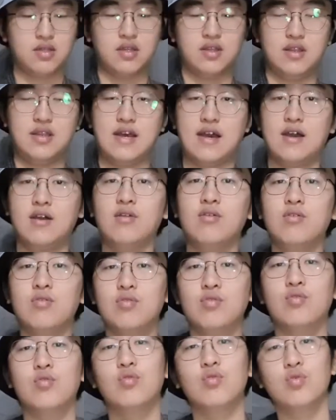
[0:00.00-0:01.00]
Now,
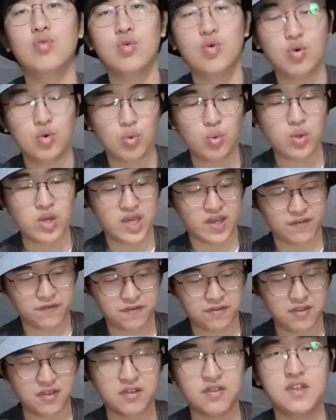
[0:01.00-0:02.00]
we have
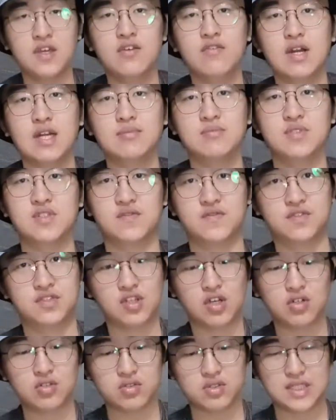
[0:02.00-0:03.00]
30 grams of
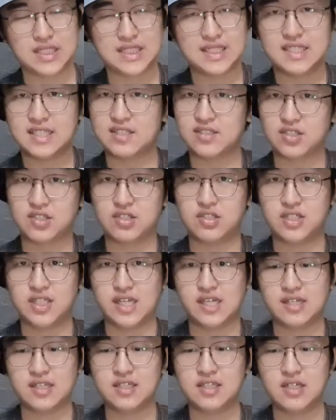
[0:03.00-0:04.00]
salt in this
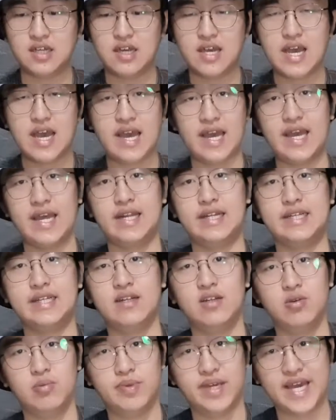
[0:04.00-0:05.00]
container, and it
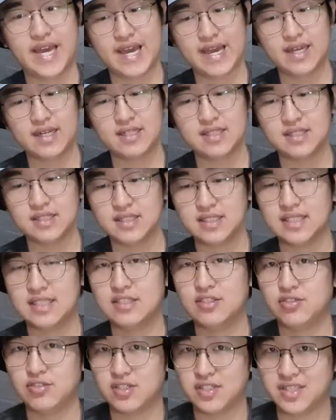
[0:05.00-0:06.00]
will be added
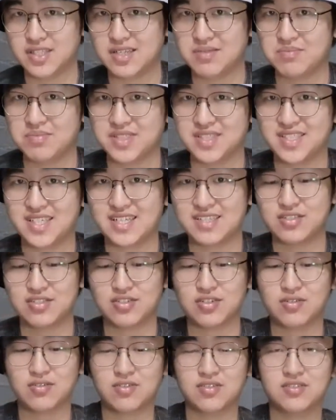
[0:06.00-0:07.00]
into the 10%
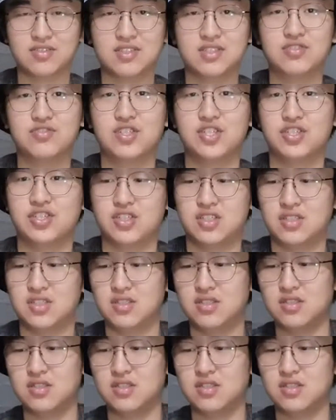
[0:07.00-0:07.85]
salt concentration